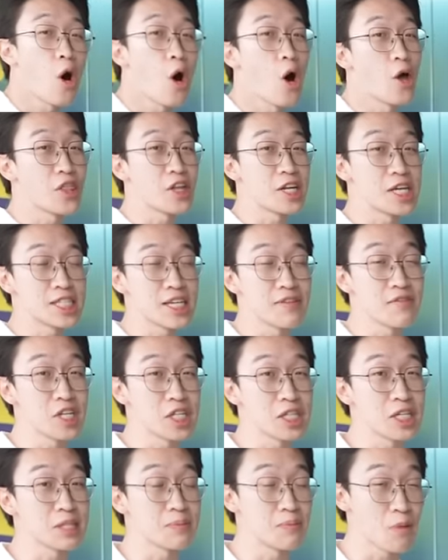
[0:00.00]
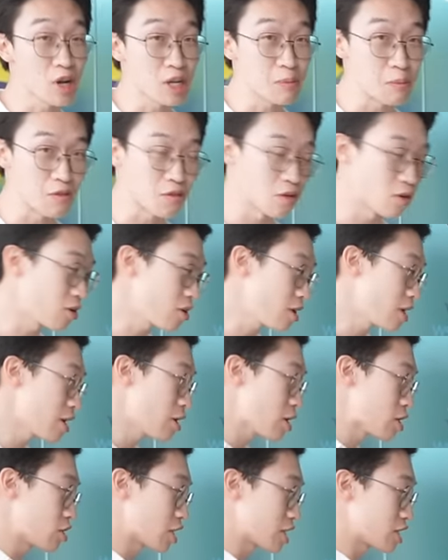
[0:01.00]
or 37 litres more than before.
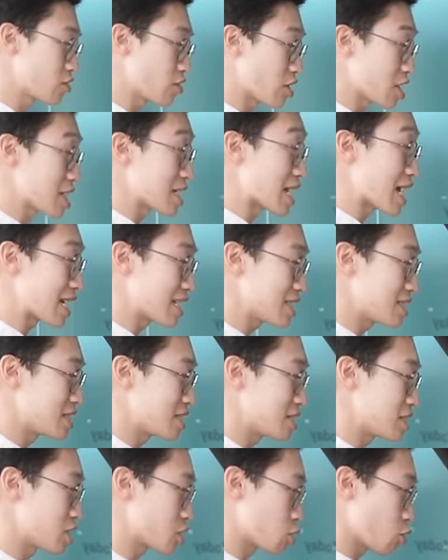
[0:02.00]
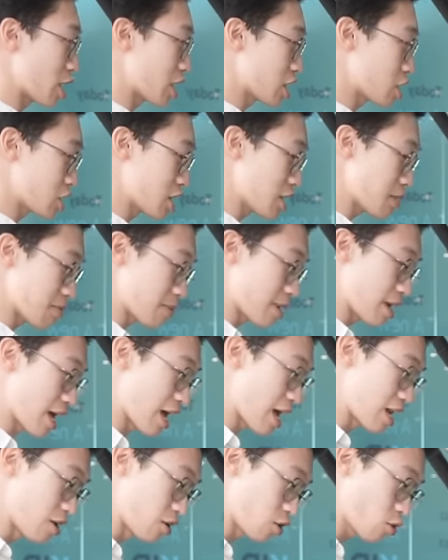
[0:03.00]
You get this very nice square shape
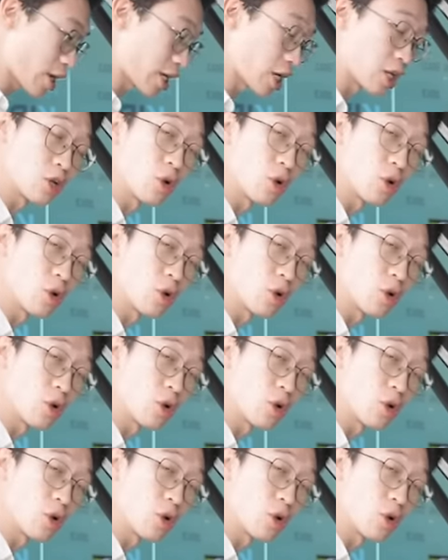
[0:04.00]
and uh, quite a